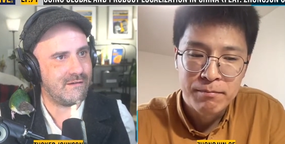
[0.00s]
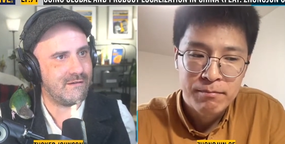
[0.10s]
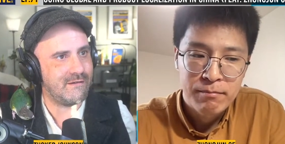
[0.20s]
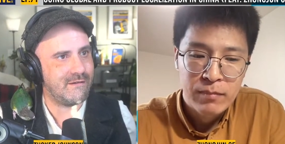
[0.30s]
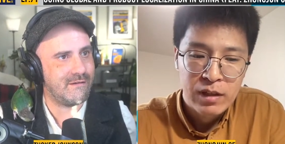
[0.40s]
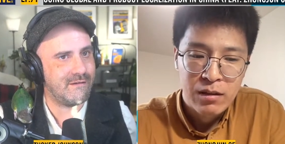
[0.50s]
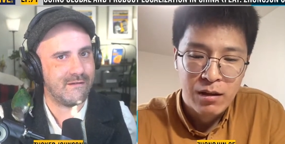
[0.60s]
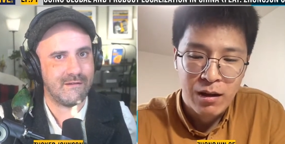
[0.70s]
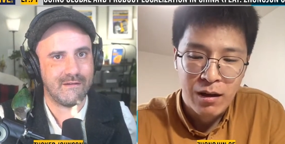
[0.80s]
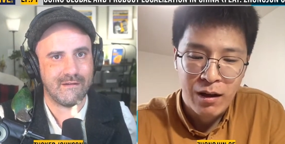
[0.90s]
Speaker 1: Mm-hmm.
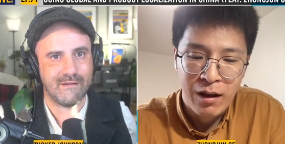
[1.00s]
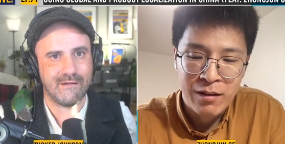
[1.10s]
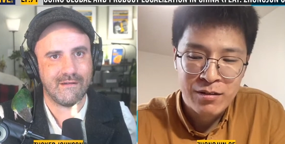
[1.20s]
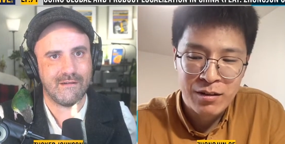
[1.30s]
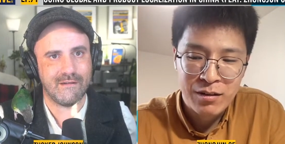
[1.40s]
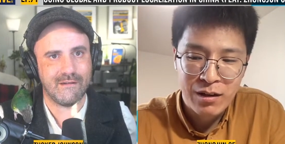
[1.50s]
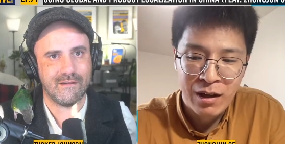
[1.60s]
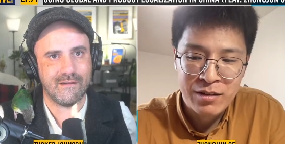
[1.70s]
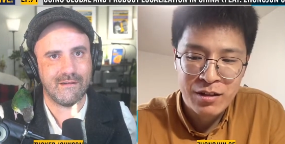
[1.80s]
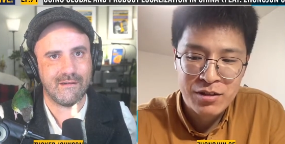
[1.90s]
Um,
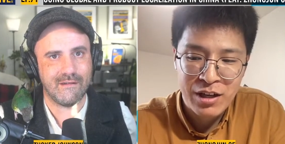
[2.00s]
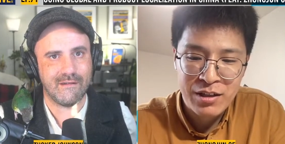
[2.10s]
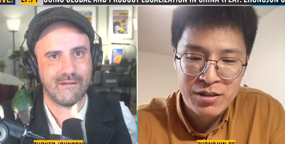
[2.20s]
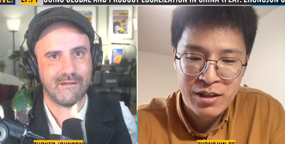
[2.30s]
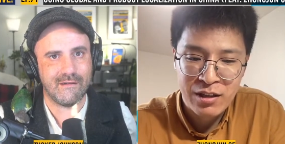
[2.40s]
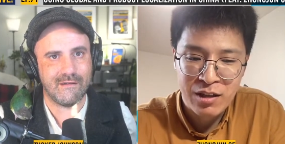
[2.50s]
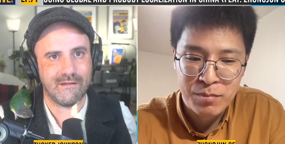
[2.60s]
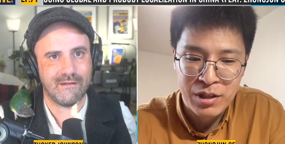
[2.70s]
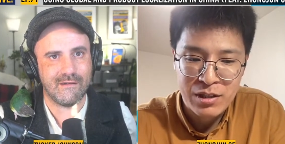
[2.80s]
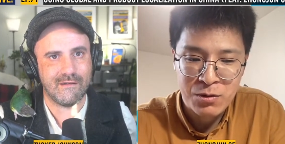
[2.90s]
I think I think
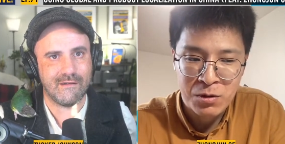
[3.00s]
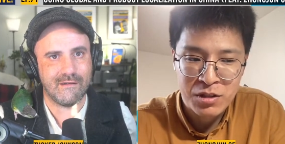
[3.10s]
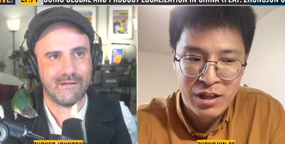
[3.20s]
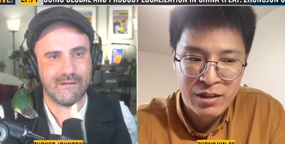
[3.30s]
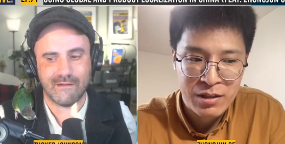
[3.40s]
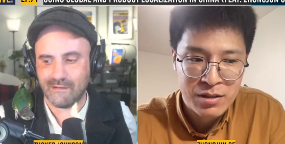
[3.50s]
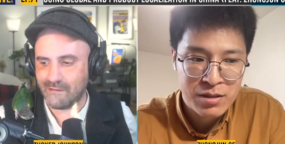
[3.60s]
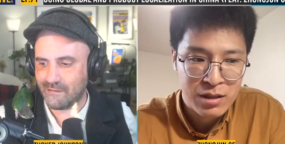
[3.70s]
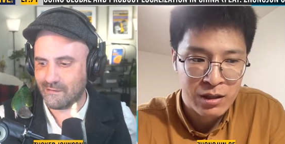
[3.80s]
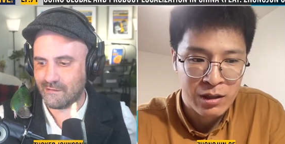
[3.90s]
Chinese tech companies
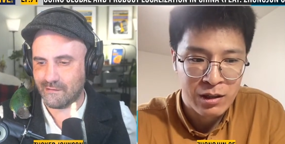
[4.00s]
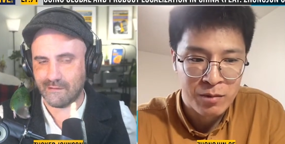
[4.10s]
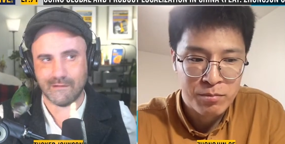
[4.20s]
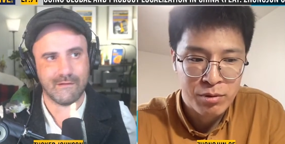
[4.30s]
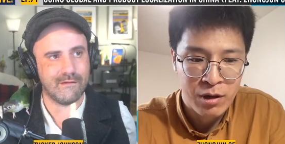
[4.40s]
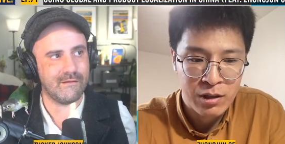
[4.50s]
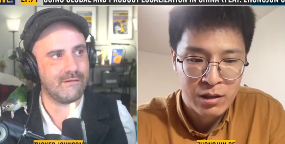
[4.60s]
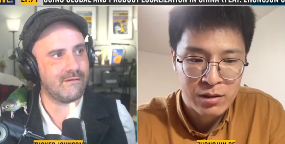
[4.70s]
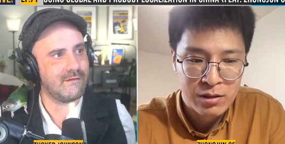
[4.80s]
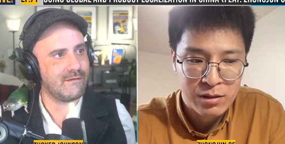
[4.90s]
or Chinese
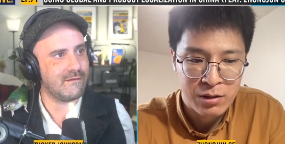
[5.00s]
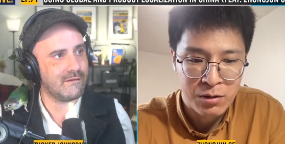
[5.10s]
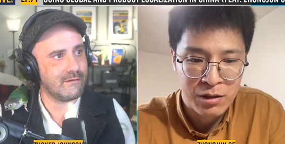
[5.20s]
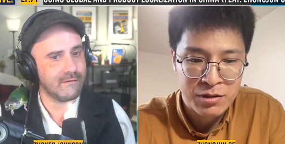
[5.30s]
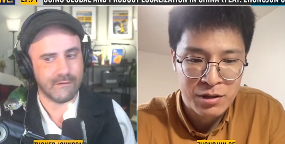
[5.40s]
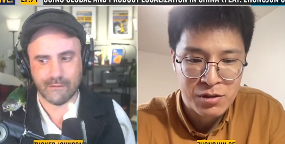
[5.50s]
uh, product